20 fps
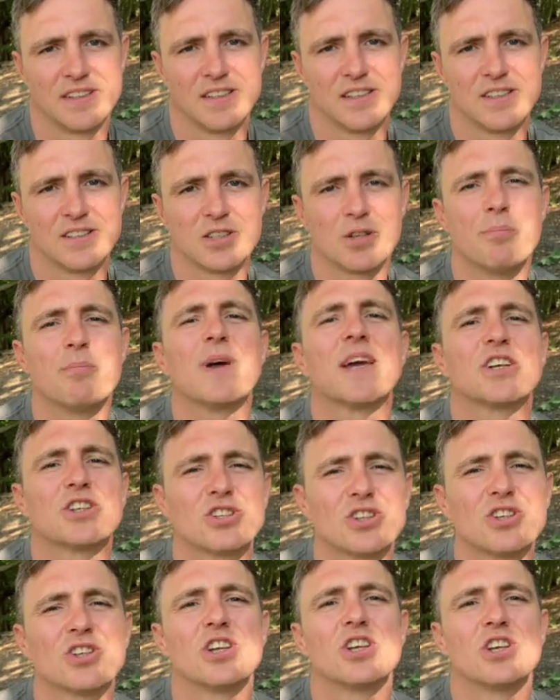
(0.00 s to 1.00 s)
So make
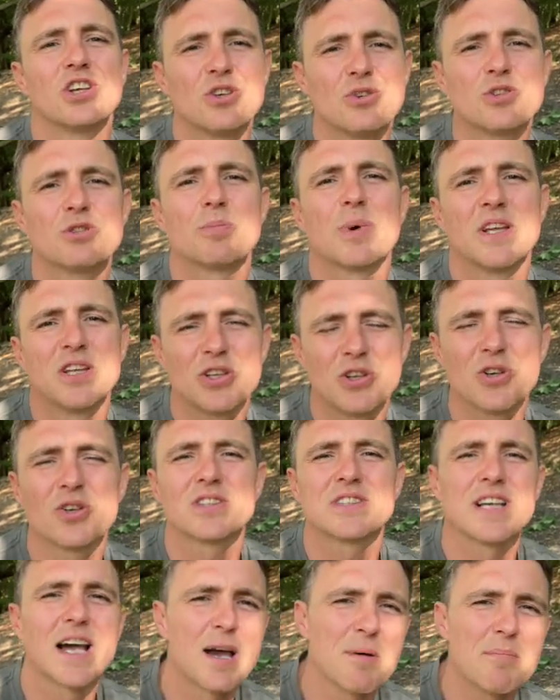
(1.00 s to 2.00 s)
sure that you spend your
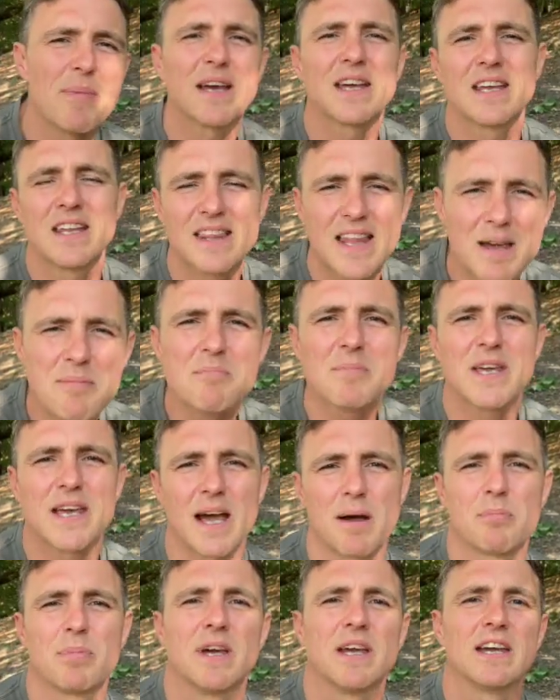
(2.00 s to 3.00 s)
time making them be
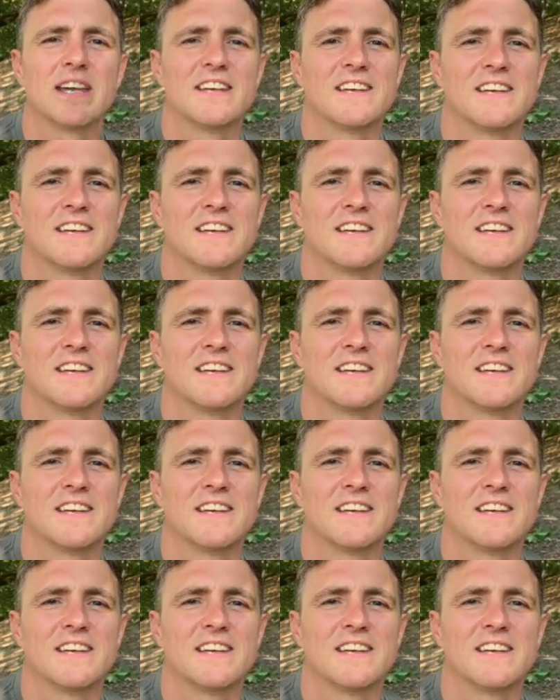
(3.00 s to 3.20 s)
happy.